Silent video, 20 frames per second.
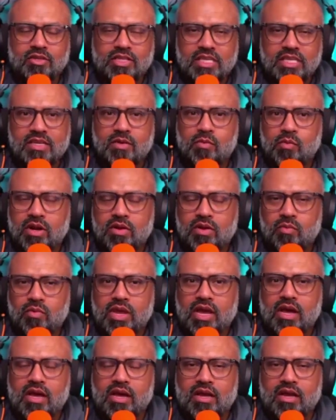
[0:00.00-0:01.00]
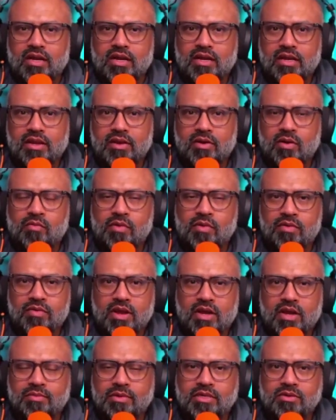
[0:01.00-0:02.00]
So this is what we are, you know, when
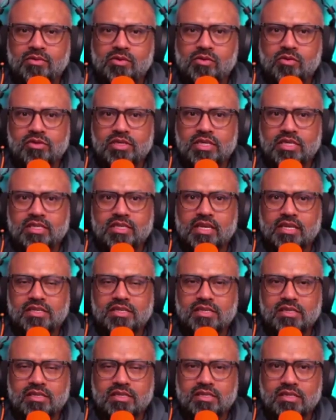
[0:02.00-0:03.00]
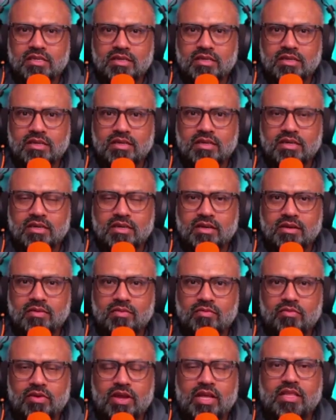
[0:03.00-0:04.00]
we come into coaching sessions.
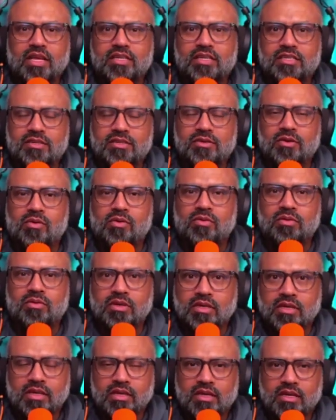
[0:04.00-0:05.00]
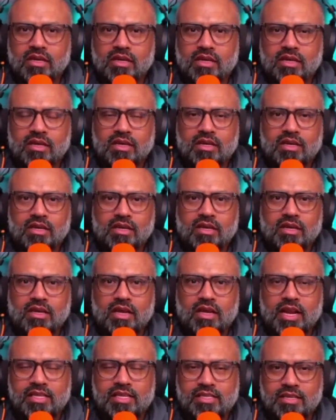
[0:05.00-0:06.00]
We are that stone.
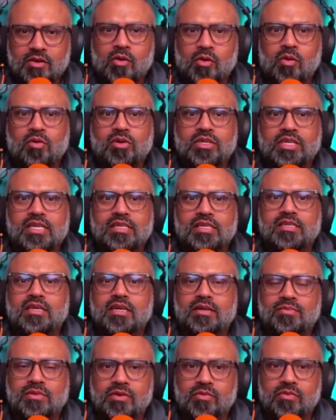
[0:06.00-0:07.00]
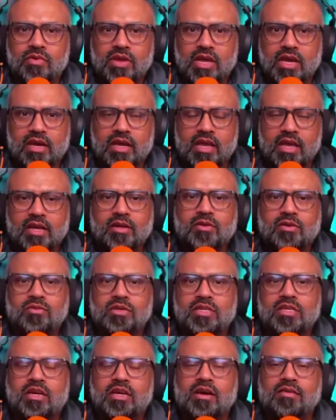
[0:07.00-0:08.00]
And as a coach, as a sculptor, we are here
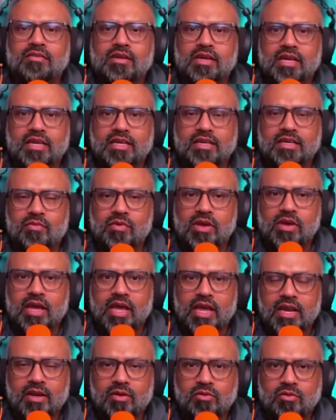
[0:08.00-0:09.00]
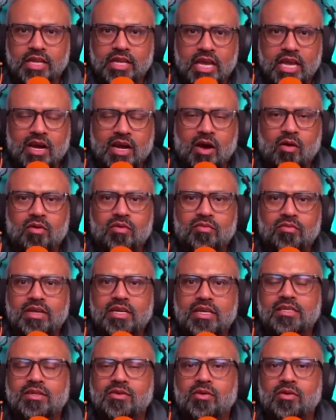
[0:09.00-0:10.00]
to discover it. We are here to take out
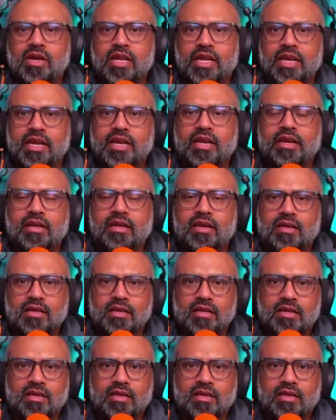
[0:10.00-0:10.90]
what is not needed.